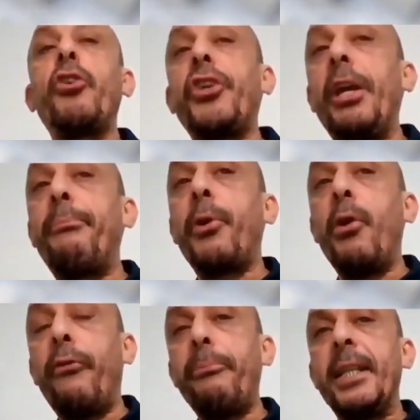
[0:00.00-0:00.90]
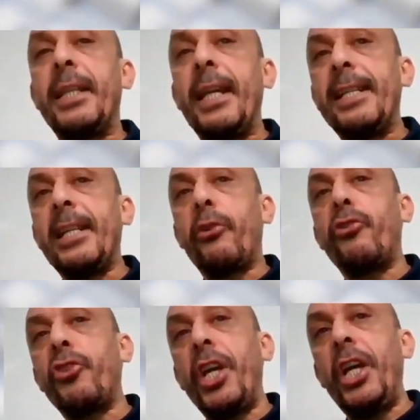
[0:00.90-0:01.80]
Because improvement in
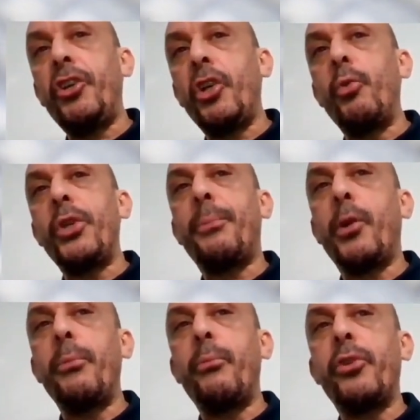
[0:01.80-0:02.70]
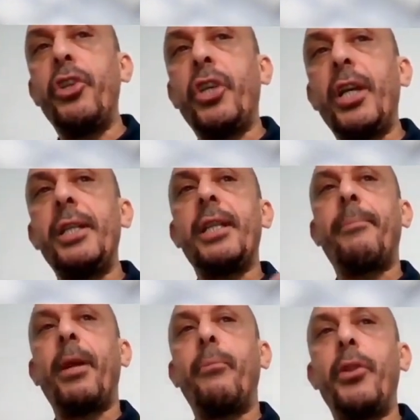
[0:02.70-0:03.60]
the oxygenation with prone
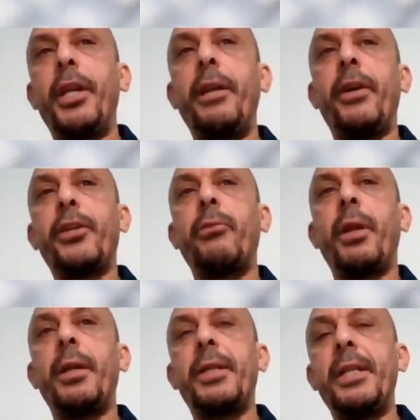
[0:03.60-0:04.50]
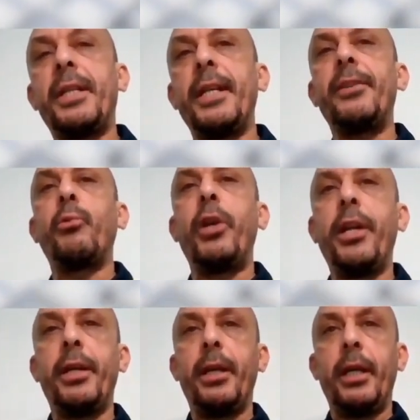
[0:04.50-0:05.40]
position, the pulmonary vascular resistance
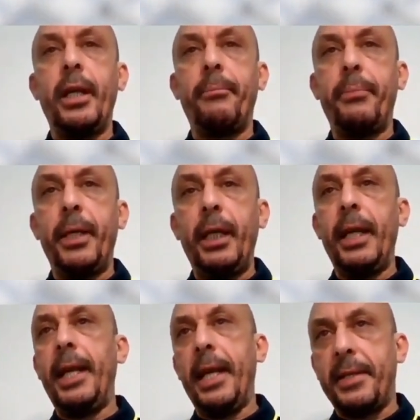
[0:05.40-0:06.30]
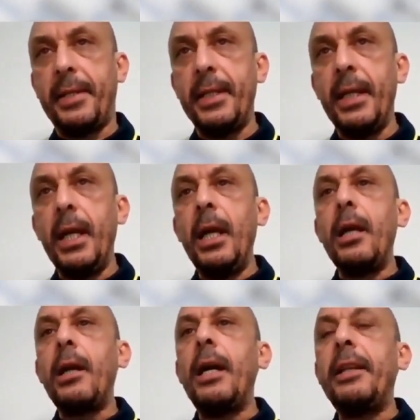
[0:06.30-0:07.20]
will be less.
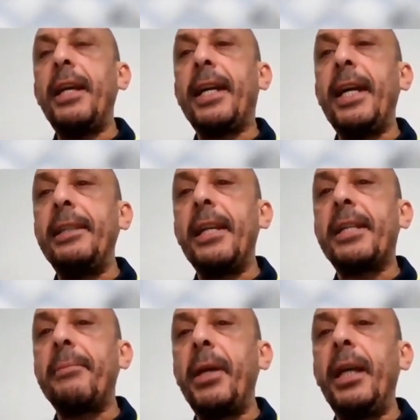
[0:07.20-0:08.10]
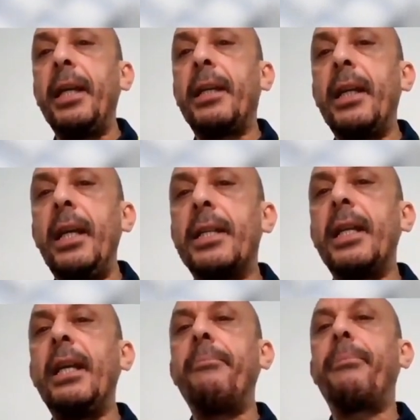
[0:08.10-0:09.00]
Cardiac index may
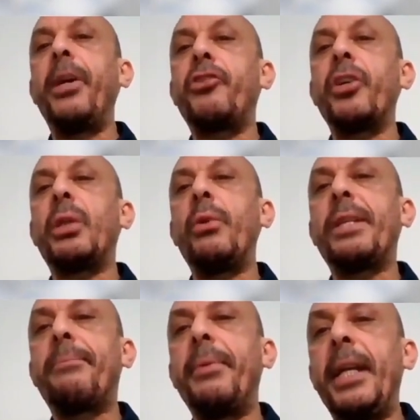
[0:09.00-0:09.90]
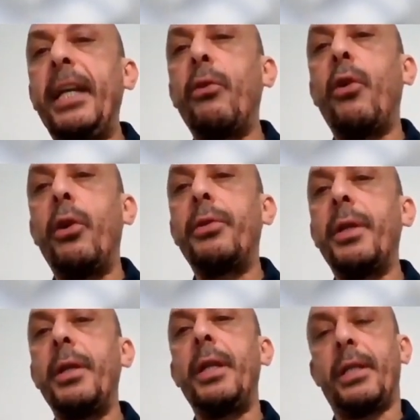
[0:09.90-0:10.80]
increase in patient with
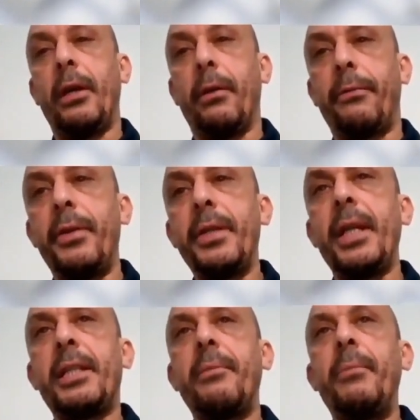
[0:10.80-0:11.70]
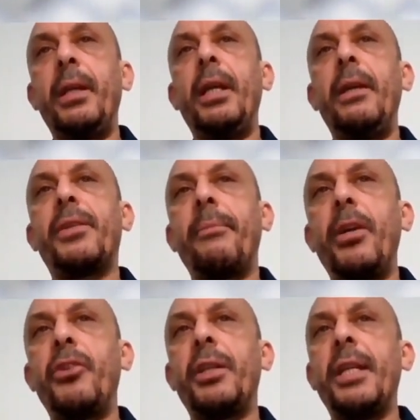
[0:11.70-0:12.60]
preload reserve. That means
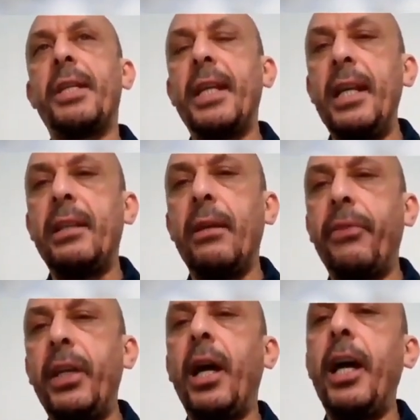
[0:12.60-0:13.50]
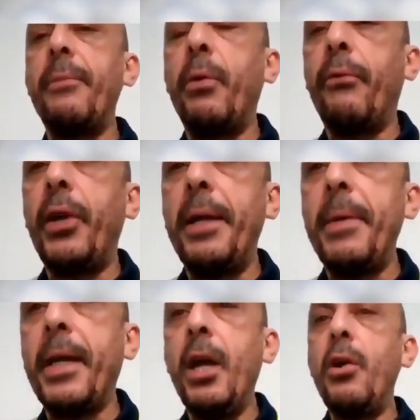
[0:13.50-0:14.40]
if the patient is relatively
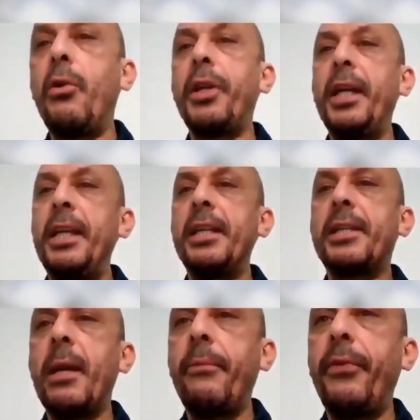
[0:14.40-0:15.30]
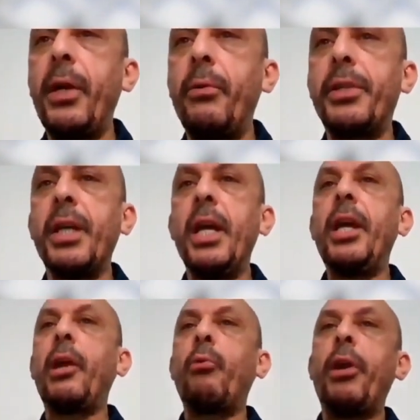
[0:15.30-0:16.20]
hypovolemic or he needs some
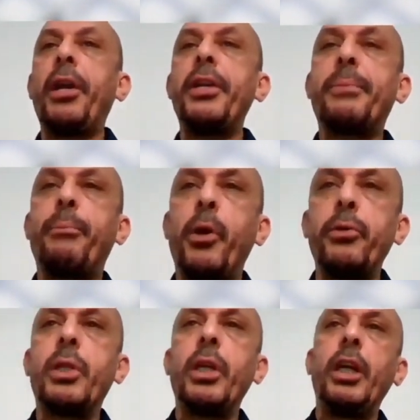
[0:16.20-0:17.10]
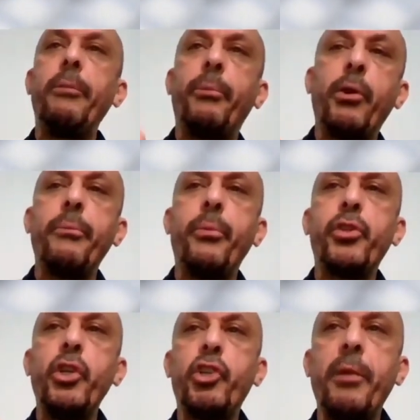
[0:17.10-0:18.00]
fluids, he will respond in
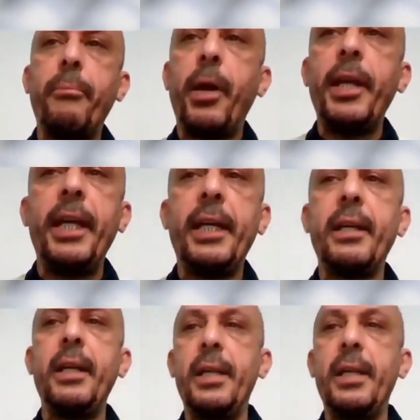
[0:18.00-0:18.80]
prone position by